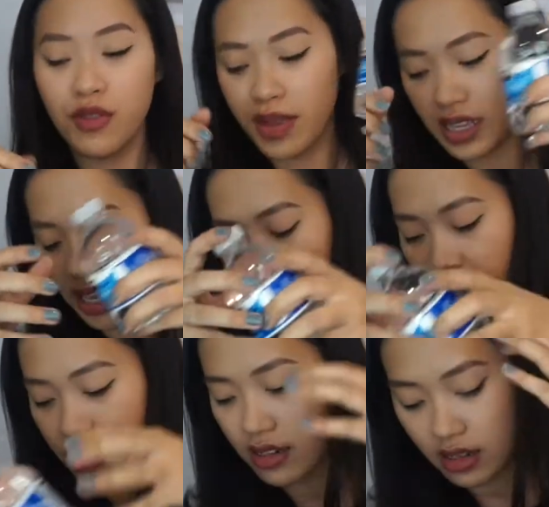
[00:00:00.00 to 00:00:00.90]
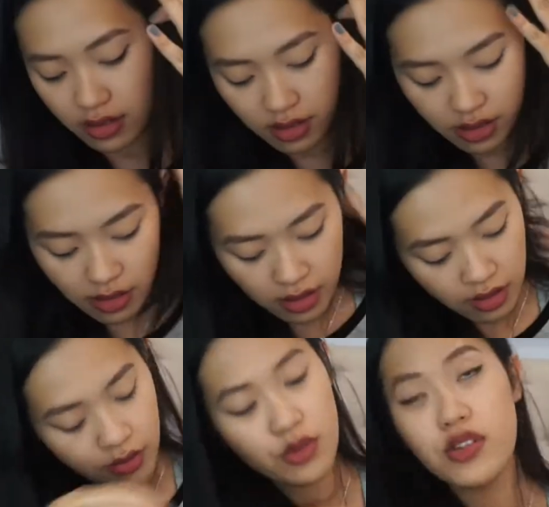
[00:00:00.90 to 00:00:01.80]
for me and Kaden,
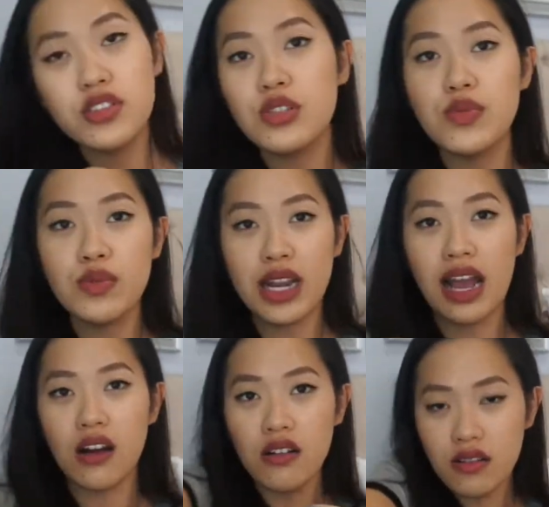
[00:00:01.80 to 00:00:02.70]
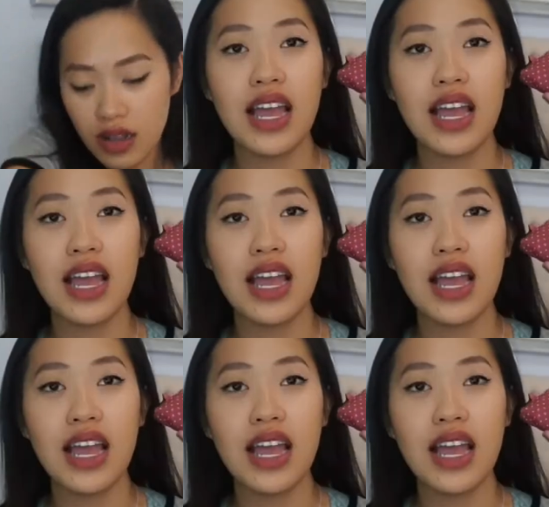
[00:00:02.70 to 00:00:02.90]
or just when we're out.